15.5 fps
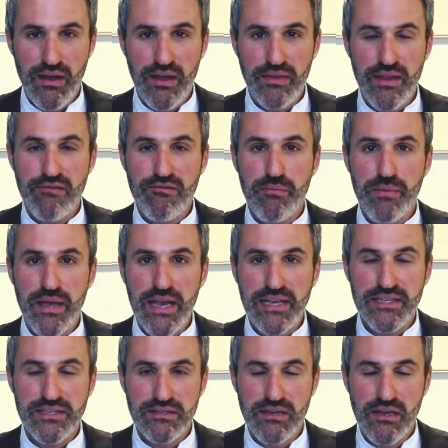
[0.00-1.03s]
and they
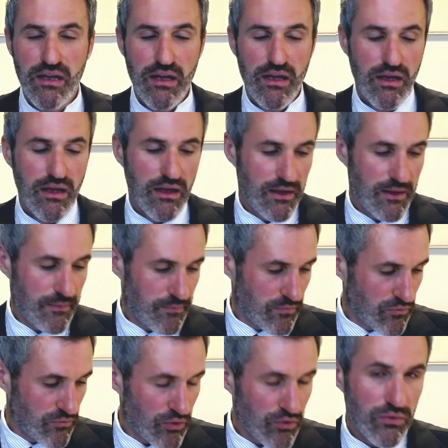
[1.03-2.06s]
repeat
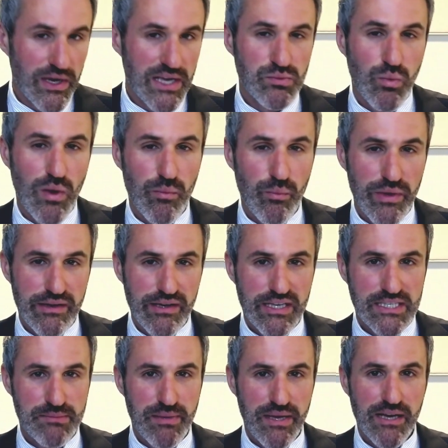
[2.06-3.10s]
not always when we
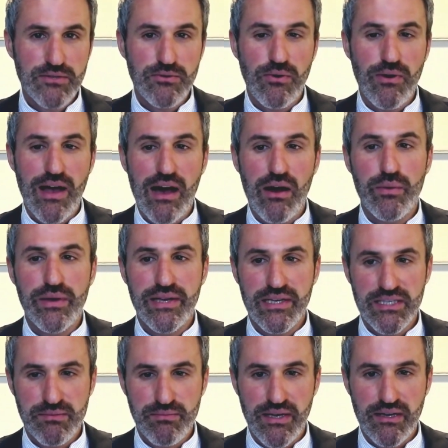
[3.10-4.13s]
expect or how we
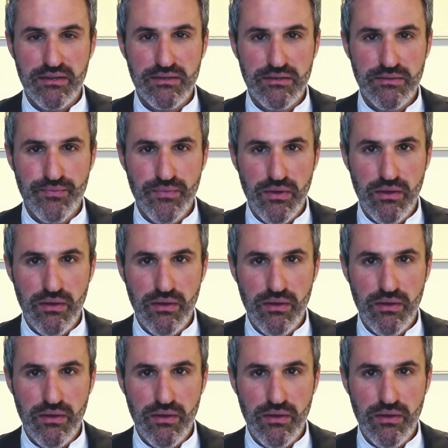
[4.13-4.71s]
expect.